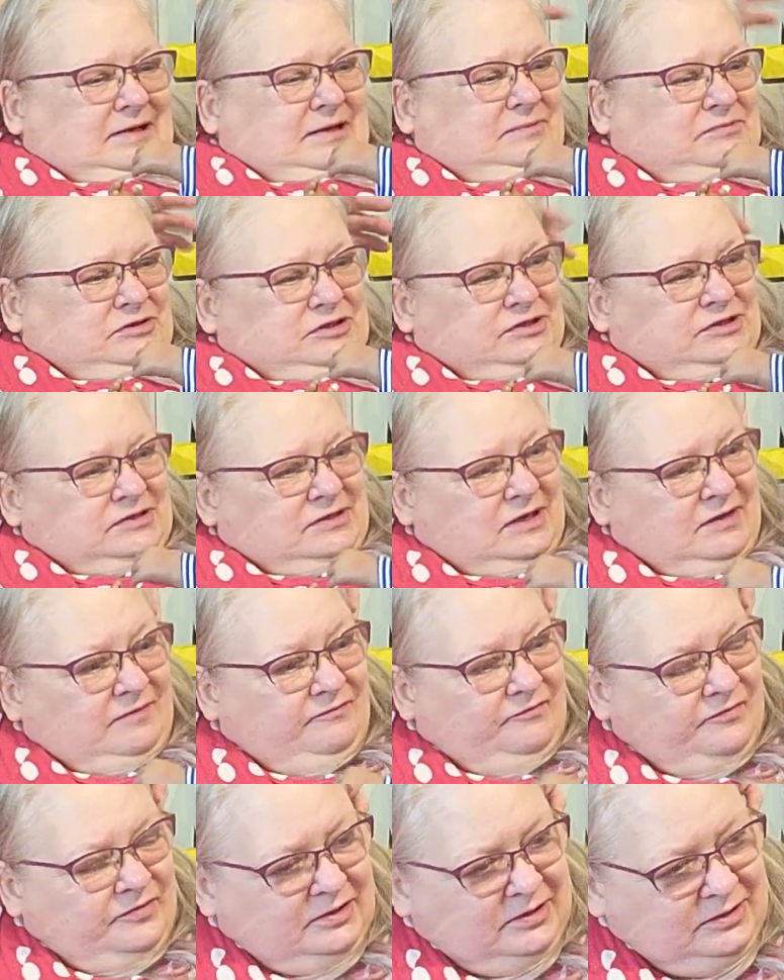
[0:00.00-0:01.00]
I'm just
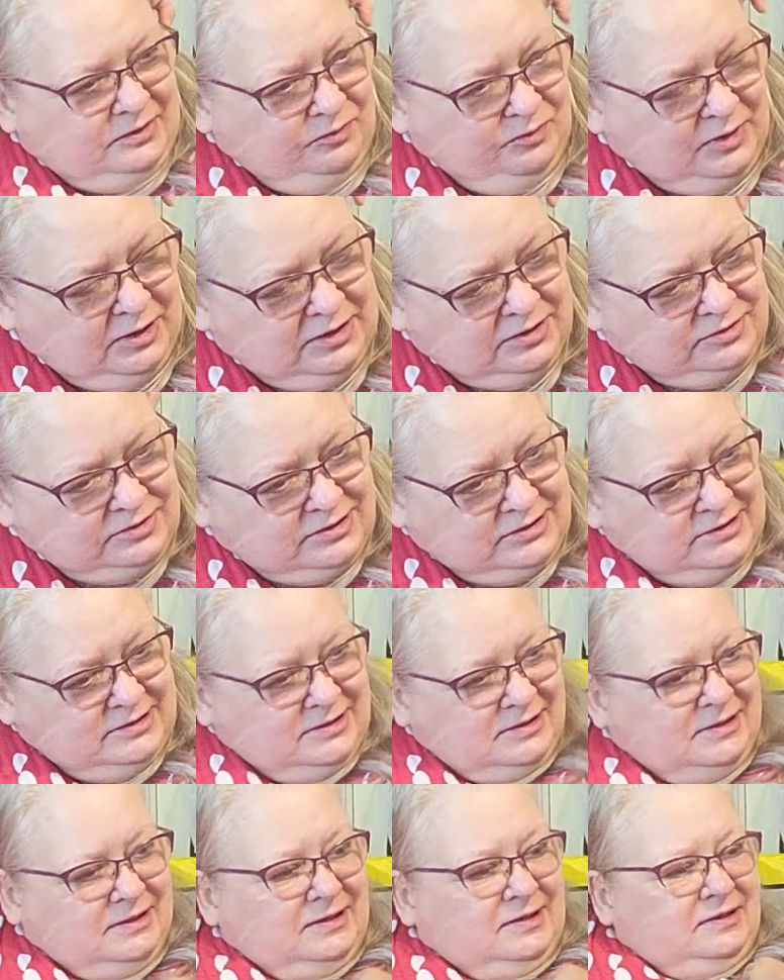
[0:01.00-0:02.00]
not feeling well
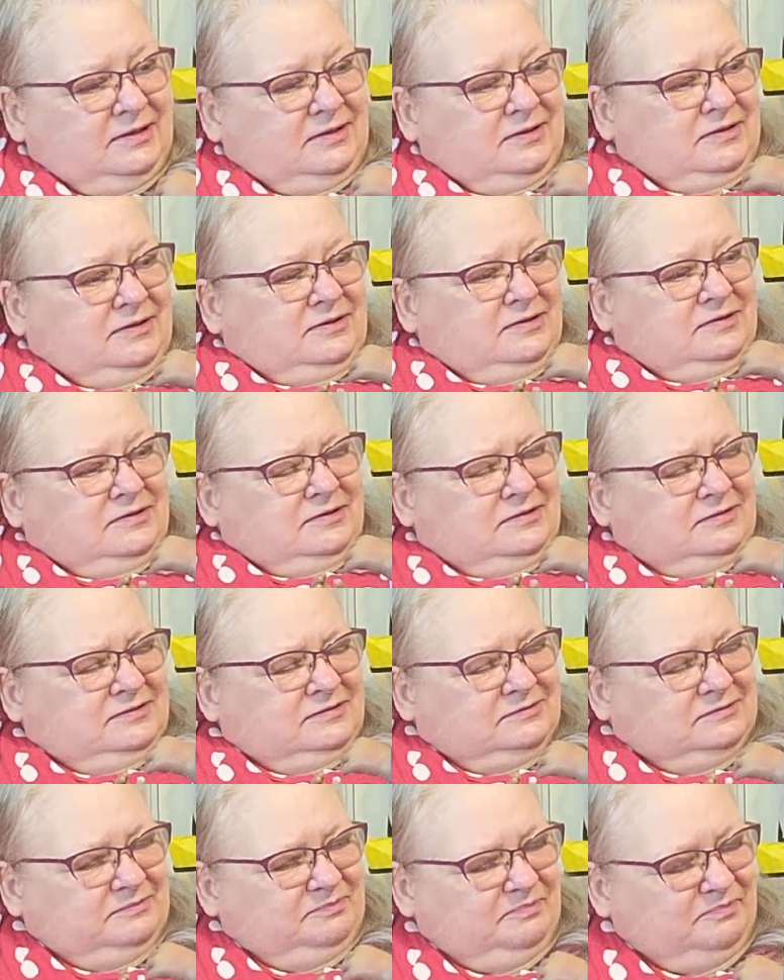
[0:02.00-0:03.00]
today. Uh,
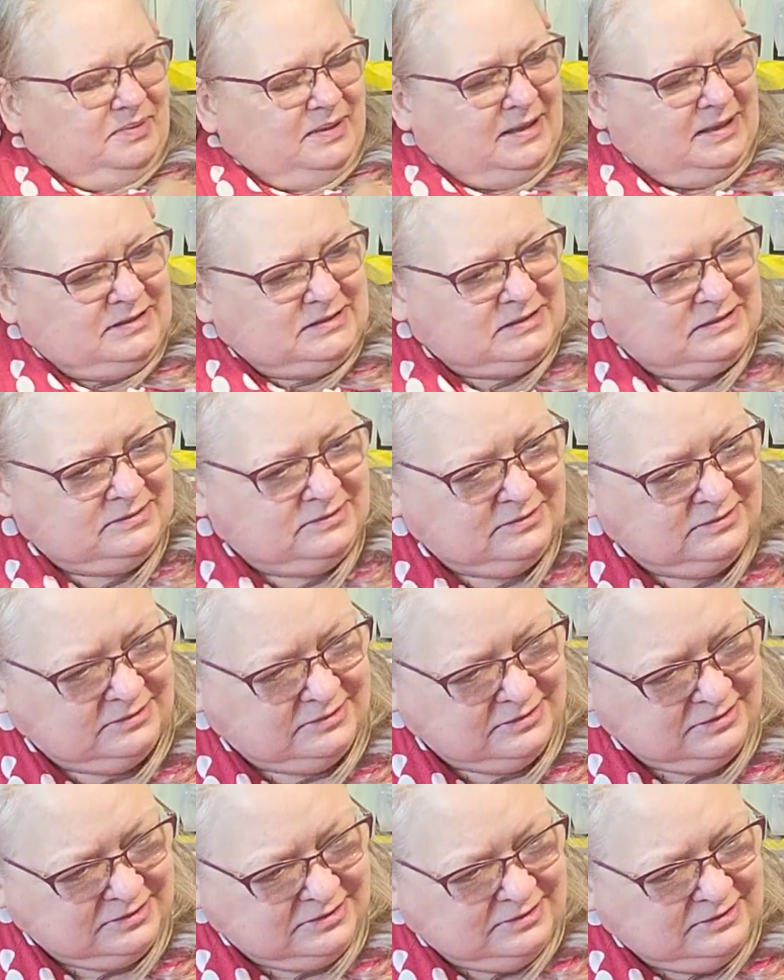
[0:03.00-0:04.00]
past
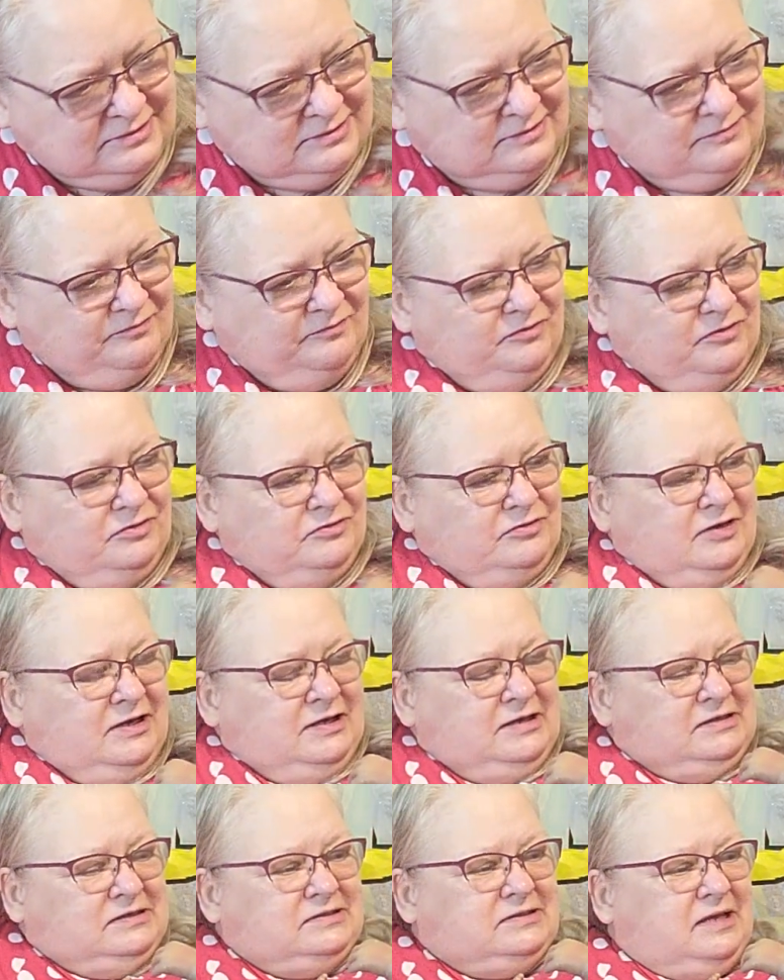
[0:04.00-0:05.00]
few
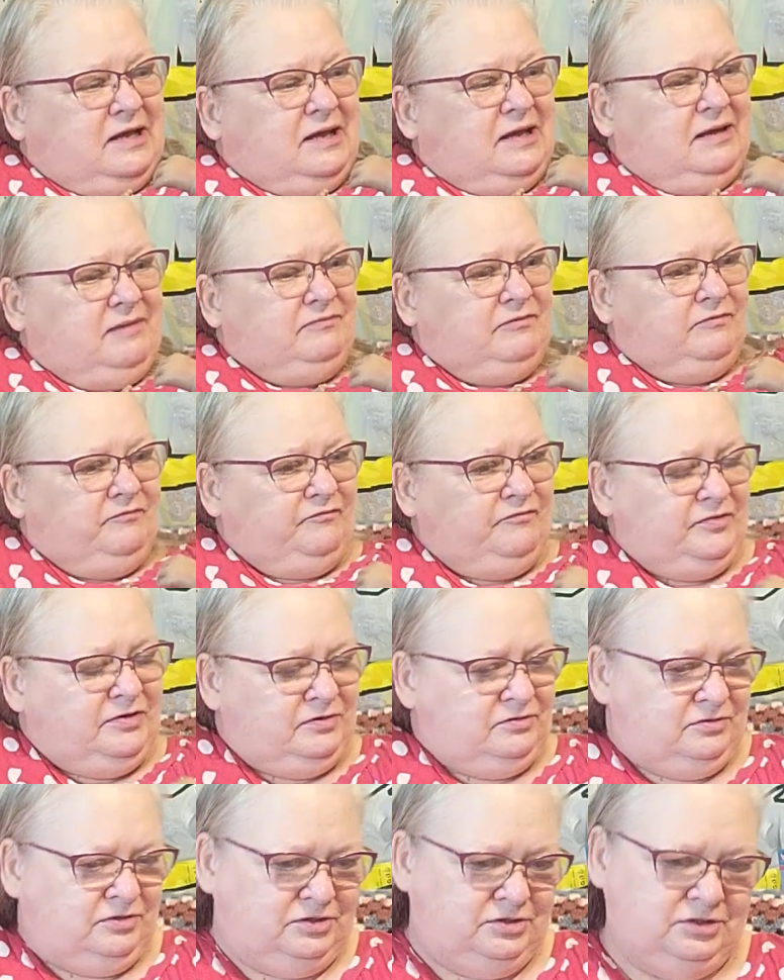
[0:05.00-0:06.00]
days I haven't
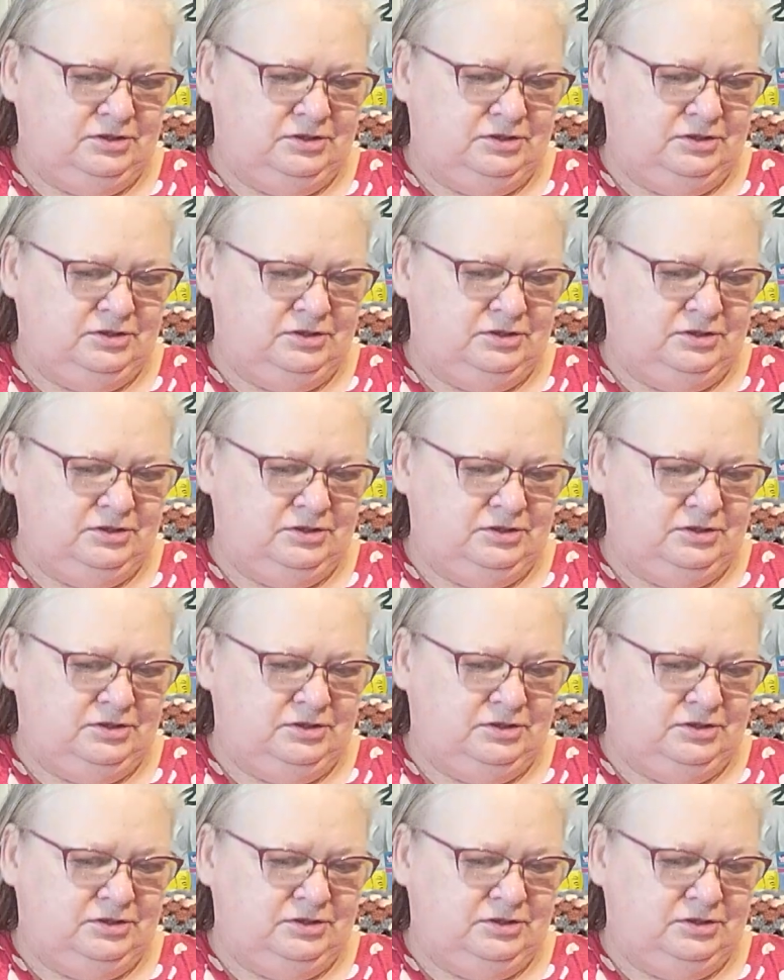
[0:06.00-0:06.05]
felt